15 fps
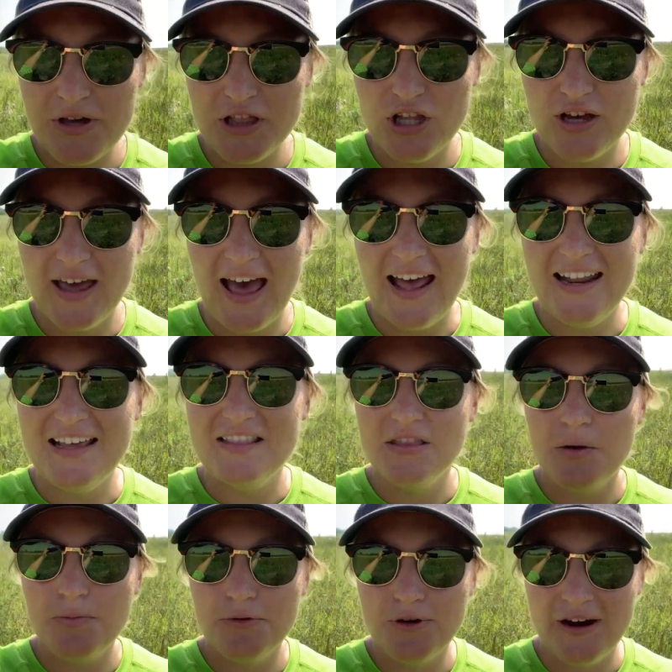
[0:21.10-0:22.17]
we look at in
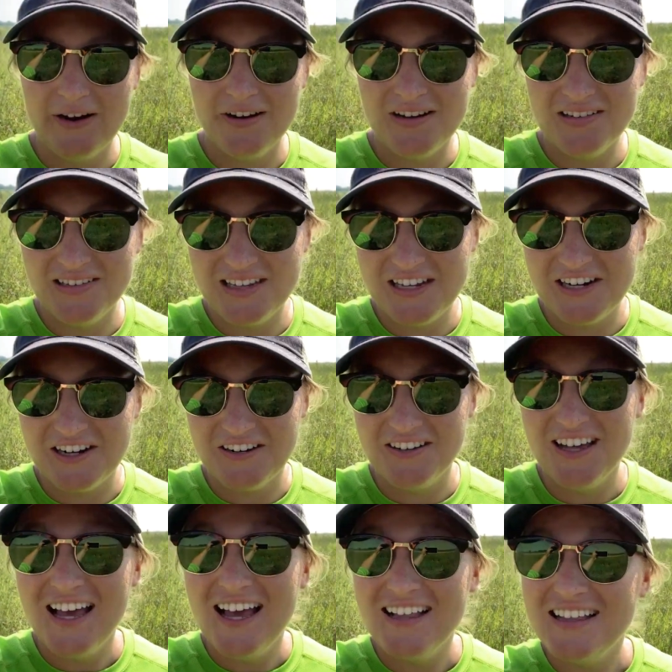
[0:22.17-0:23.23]
the prairies here.
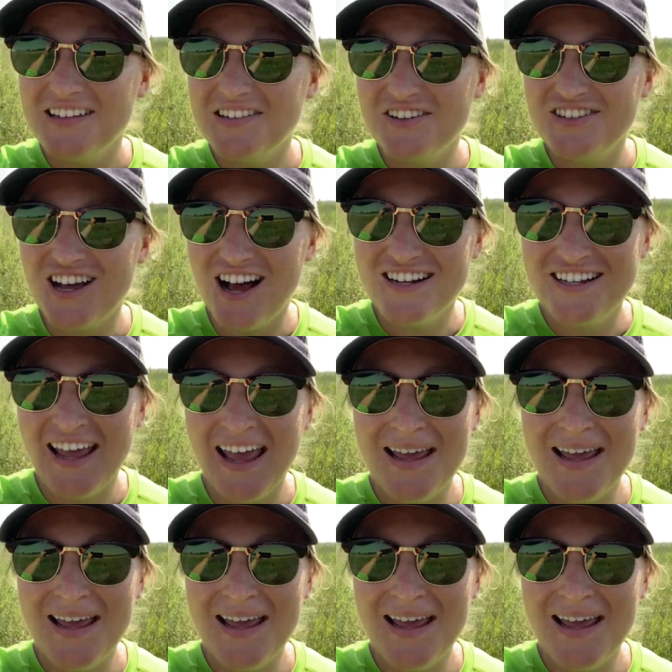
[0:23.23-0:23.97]
Let's go talk to